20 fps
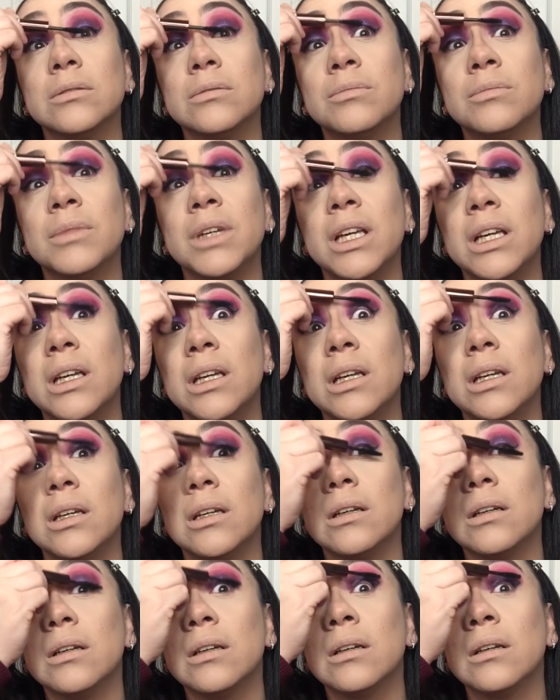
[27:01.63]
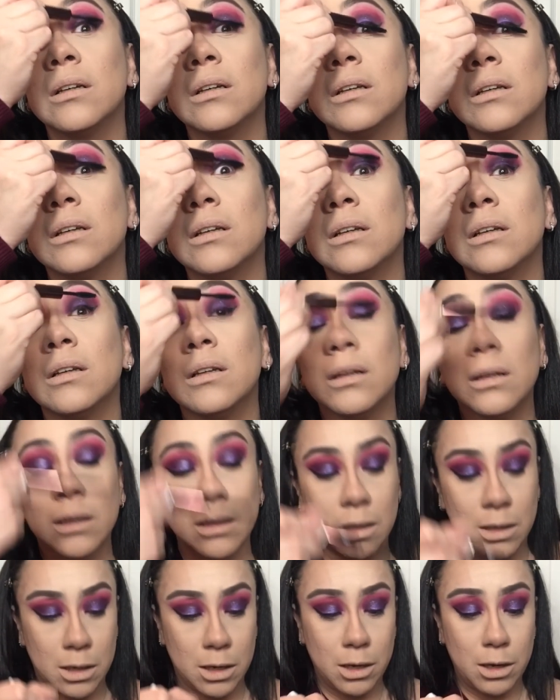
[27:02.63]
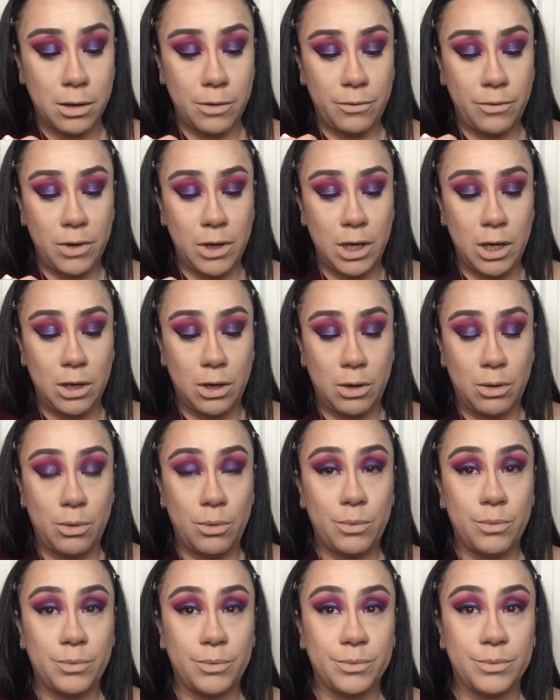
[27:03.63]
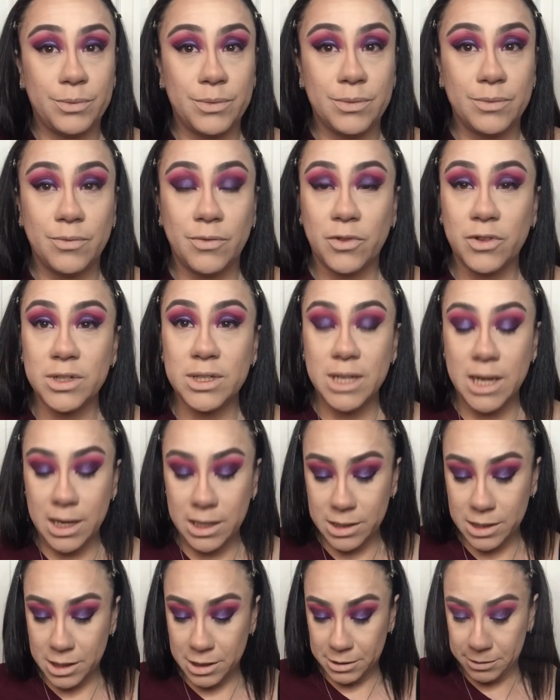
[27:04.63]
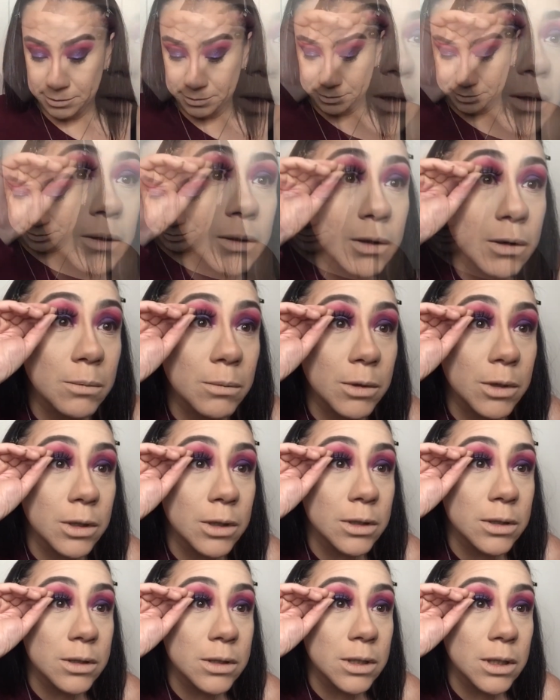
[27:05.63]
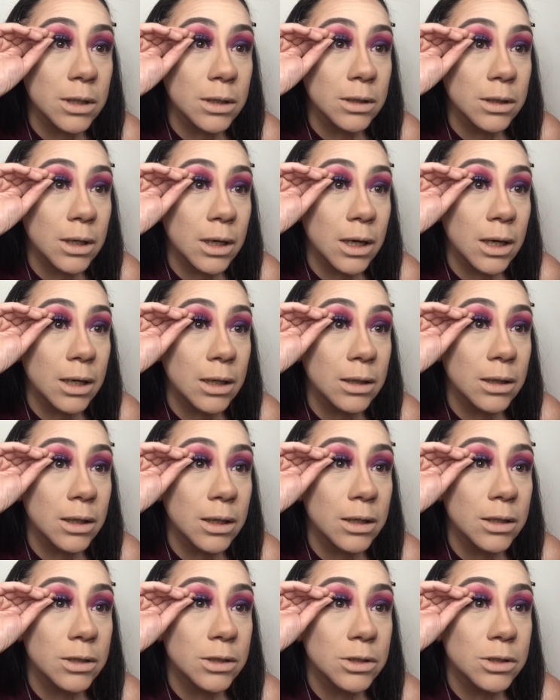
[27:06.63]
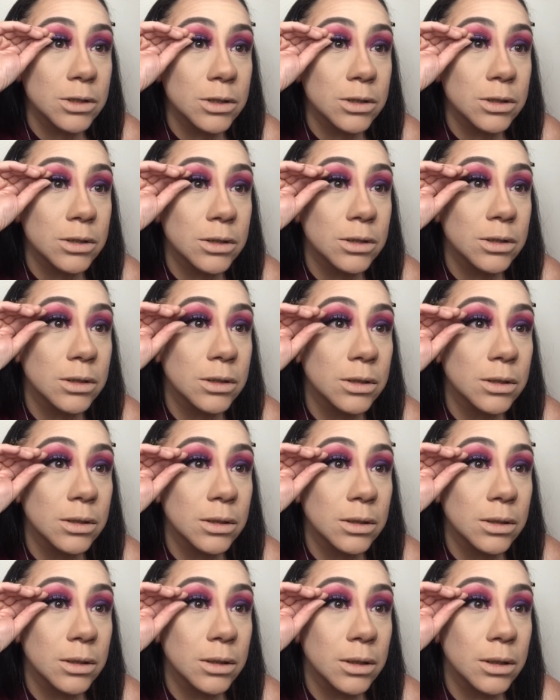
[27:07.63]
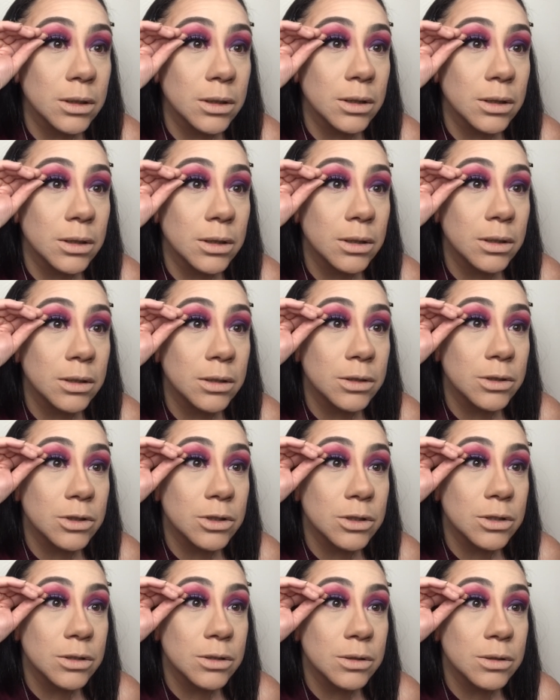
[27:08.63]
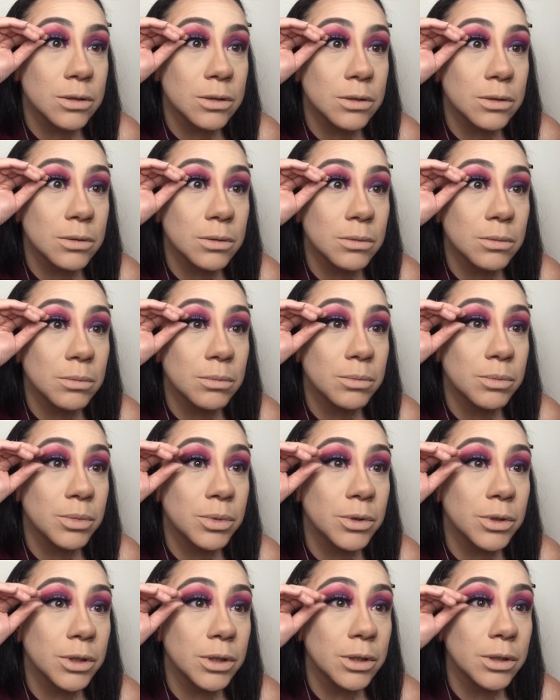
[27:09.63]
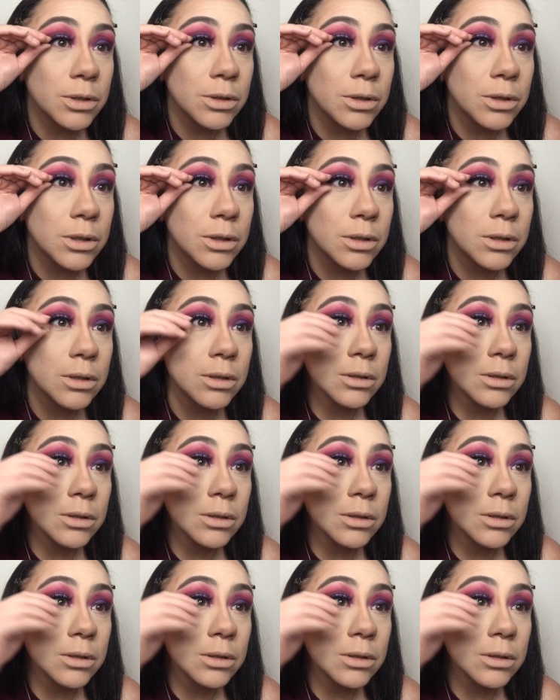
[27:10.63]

making a video for Santa. And then I'm gonna take the eyelash and just put it on.